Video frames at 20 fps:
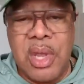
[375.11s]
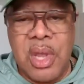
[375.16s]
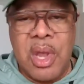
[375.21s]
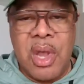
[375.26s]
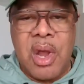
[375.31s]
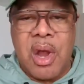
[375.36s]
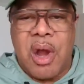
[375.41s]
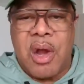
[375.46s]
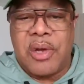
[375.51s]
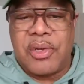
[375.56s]

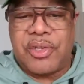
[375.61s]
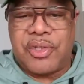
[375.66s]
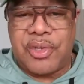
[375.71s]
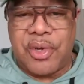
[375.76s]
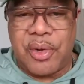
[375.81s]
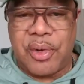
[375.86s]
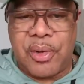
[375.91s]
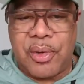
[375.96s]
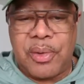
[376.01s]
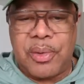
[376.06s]
our
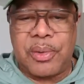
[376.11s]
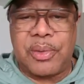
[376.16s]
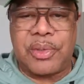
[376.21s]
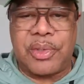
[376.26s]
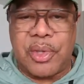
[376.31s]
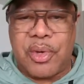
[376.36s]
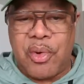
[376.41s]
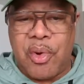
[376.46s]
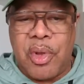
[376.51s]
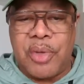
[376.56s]
circles,
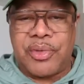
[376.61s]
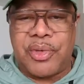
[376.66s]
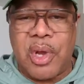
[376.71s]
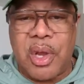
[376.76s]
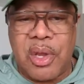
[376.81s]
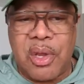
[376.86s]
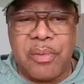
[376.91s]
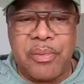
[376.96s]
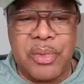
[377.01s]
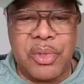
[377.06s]
across our
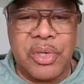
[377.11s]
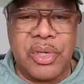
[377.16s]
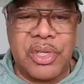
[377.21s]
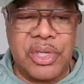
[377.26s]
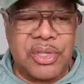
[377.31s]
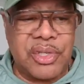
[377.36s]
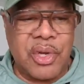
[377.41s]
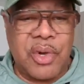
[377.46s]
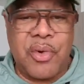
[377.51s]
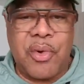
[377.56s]
communities,
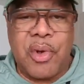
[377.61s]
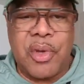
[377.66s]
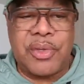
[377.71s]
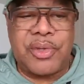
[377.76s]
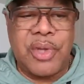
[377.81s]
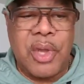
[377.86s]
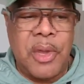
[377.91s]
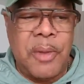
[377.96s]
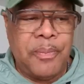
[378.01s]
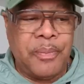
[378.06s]
across
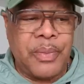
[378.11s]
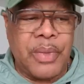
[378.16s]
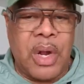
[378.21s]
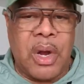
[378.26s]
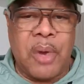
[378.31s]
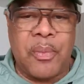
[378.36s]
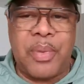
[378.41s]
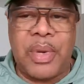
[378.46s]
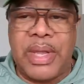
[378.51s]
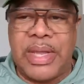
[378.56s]
our
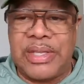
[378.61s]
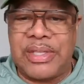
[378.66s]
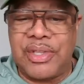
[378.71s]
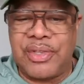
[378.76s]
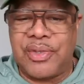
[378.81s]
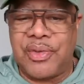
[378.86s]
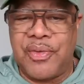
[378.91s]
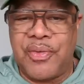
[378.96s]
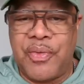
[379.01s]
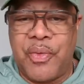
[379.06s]
places
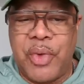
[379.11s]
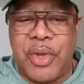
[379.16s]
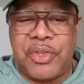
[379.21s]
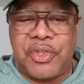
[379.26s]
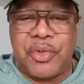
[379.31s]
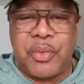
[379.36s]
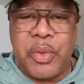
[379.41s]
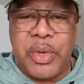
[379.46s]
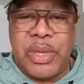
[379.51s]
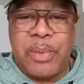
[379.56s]
of which
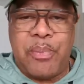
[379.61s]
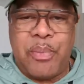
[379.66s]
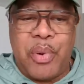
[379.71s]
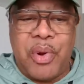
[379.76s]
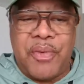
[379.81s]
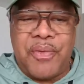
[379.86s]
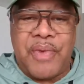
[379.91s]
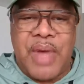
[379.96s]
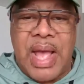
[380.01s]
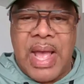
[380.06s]
we
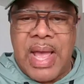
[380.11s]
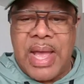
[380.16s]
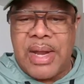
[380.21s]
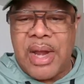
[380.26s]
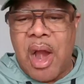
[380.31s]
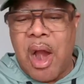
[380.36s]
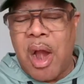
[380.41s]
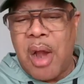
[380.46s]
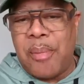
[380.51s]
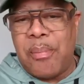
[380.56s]
provide
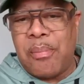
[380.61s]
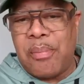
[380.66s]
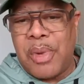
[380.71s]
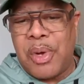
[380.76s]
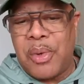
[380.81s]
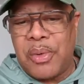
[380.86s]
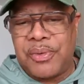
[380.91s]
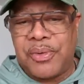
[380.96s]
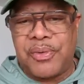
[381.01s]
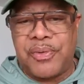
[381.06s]
our
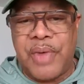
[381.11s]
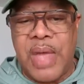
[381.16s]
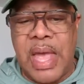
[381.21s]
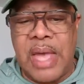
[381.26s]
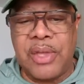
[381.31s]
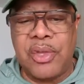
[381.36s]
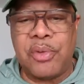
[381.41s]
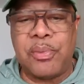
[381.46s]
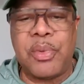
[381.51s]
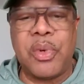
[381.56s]
most
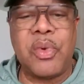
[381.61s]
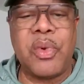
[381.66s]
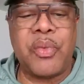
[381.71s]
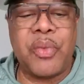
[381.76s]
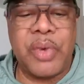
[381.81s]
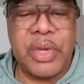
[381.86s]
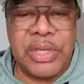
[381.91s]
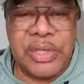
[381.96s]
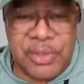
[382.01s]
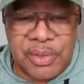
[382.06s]
valuable
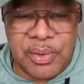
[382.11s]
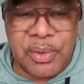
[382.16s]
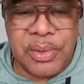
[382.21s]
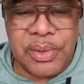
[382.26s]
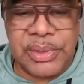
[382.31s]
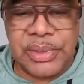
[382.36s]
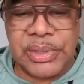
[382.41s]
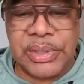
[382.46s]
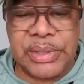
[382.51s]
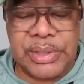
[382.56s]

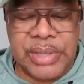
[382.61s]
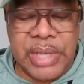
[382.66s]
resources.